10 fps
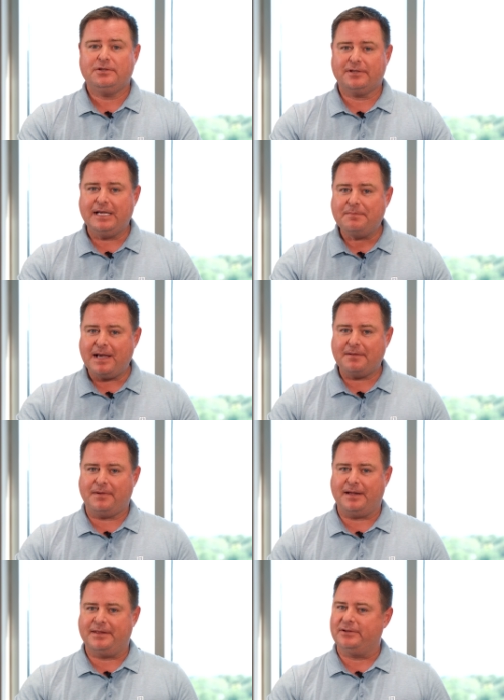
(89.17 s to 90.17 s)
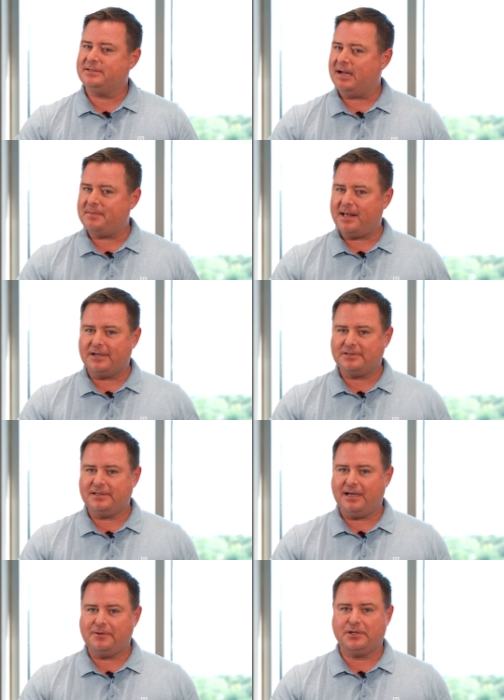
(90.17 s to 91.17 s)
So keep that in mind. The only time that
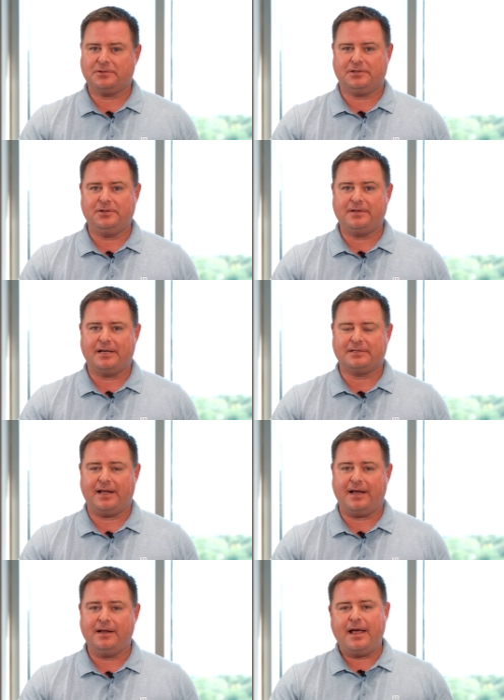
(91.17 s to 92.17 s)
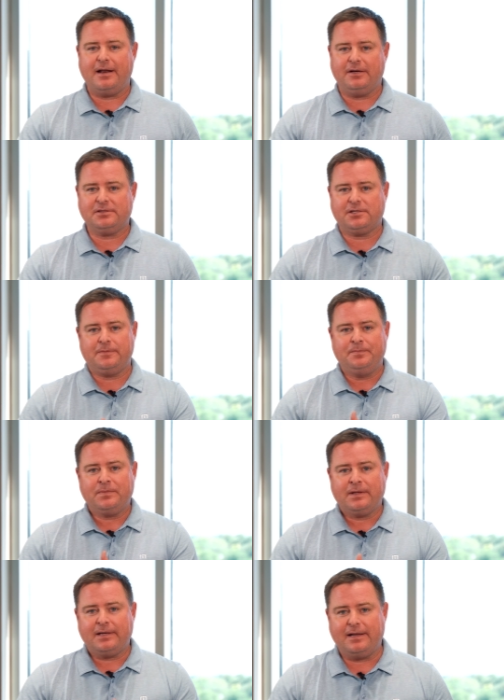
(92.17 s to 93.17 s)
housing got worse was 2008. And also,
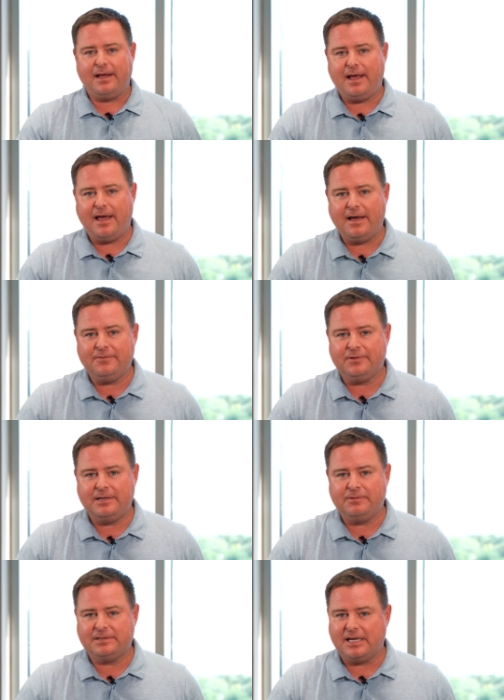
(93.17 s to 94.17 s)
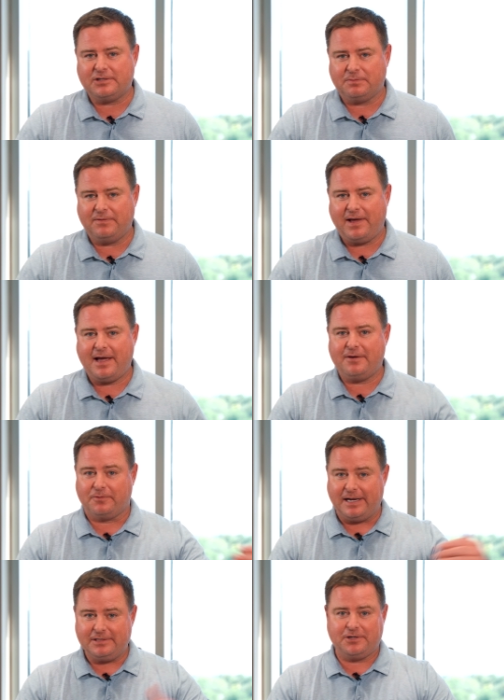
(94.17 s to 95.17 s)
in every recession we've had,
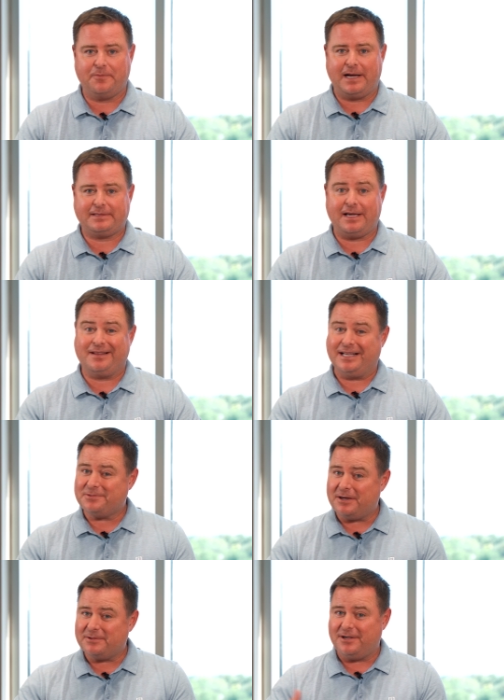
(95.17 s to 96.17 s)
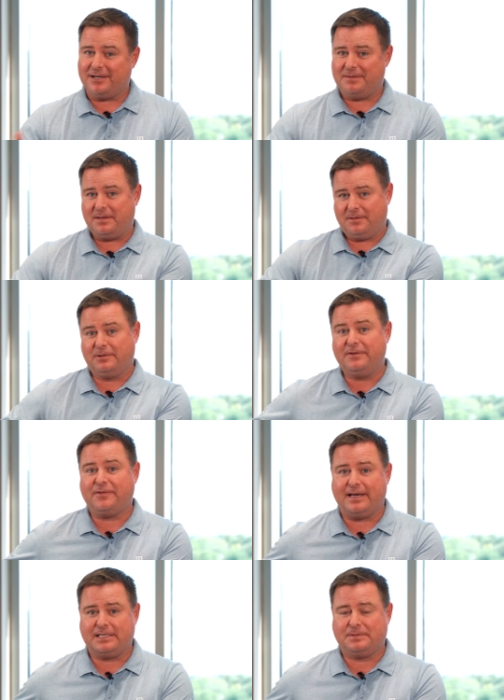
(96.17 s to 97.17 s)
rates go back down. And that's why we're talking about the
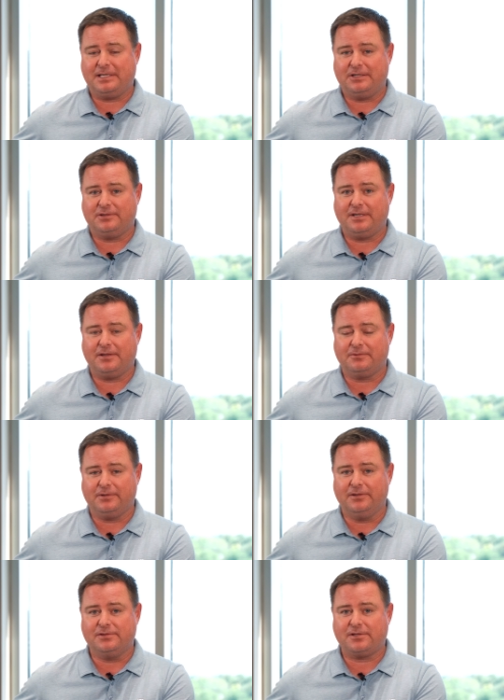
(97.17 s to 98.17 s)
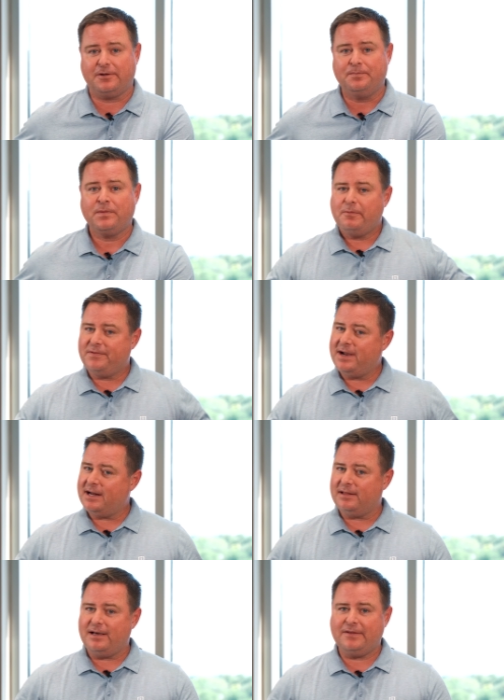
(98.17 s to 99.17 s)
refinance potential down the road. So we've
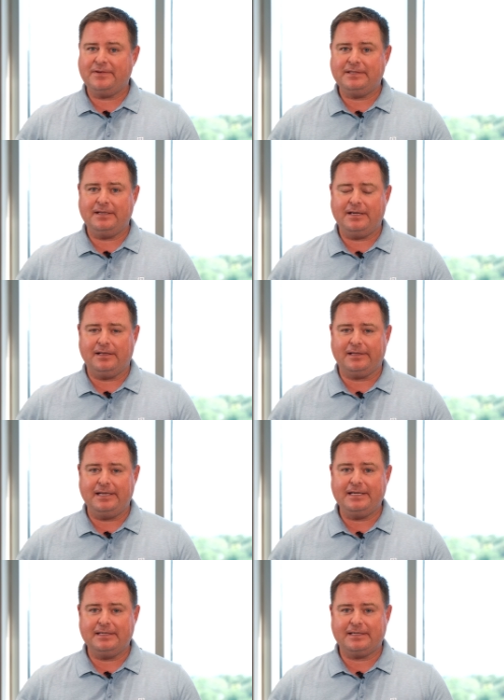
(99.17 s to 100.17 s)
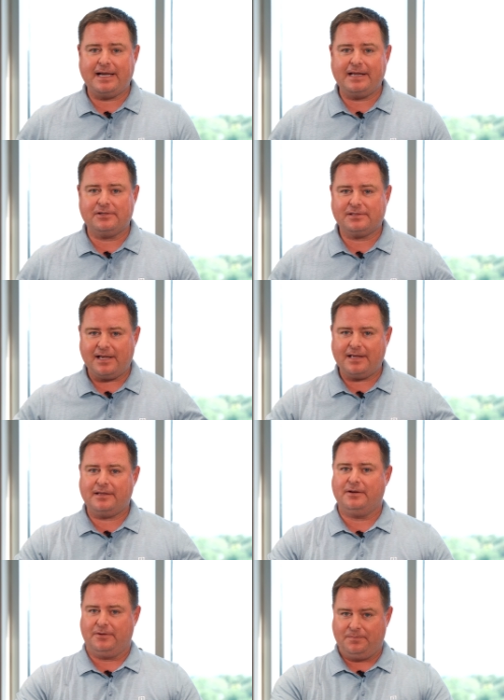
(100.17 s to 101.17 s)
got a lot of in- leading indicators saying,
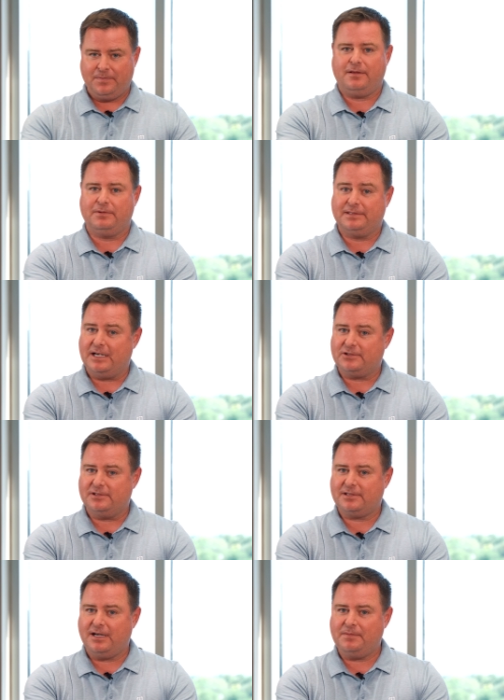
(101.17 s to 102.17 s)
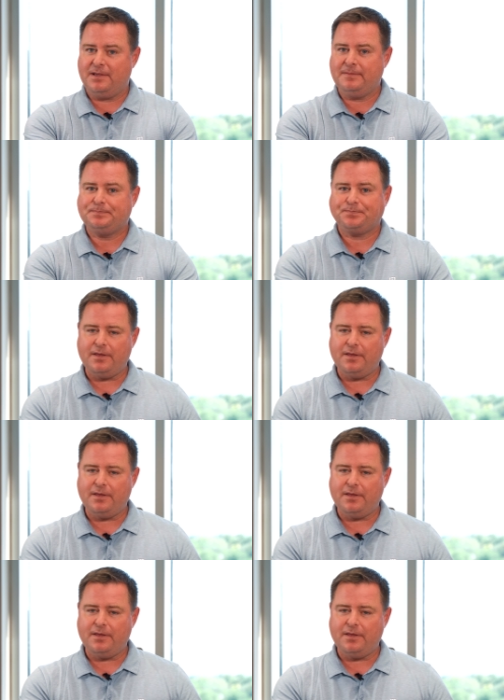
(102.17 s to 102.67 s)
you know, the recession's coming,